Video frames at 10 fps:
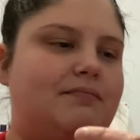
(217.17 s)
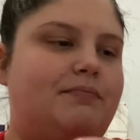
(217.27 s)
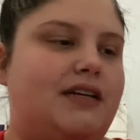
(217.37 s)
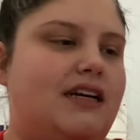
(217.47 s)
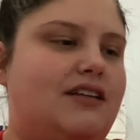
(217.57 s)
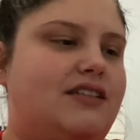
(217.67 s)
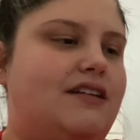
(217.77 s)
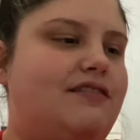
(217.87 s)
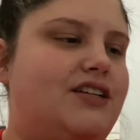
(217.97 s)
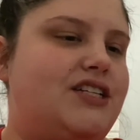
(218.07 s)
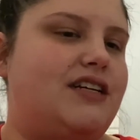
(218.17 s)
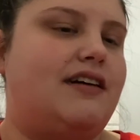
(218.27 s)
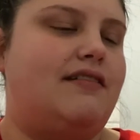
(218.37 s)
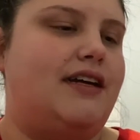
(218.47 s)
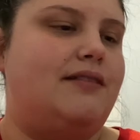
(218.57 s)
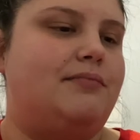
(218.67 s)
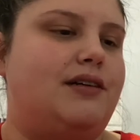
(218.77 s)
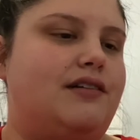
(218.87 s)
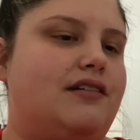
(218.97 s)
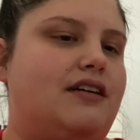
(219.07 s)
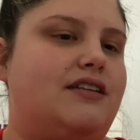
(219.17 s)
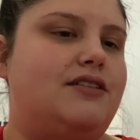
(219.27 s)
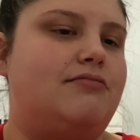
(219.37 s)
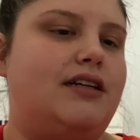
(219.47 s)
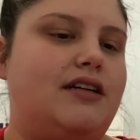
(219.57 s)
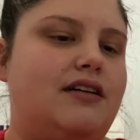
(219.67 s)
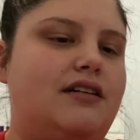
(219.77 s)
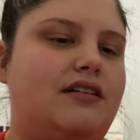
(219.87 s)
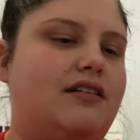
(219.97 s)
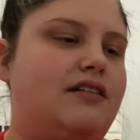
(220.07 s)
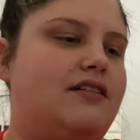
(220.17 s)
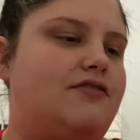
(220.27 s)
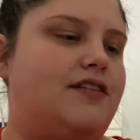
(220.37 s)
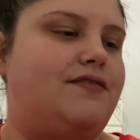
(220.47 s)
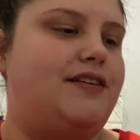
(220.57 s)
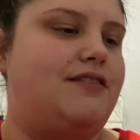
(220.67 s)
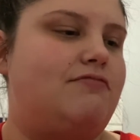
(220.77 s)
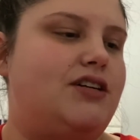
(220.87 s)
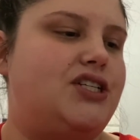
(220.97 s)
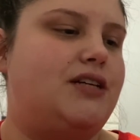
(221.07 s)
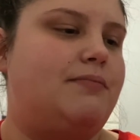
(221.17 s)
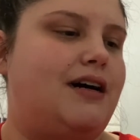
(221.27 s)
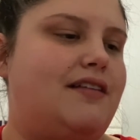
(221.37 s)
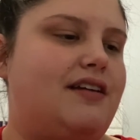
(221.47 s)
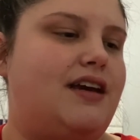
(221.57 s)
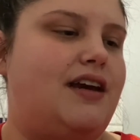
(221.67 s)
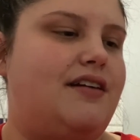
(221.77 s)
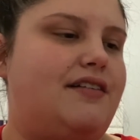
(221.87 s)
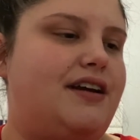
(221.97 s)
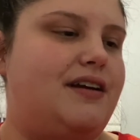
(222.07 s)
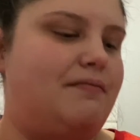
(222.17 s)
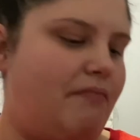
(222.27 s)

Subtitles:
But yeah, definitely check out Amber on Twitter. Thrifty Witch Apothecary.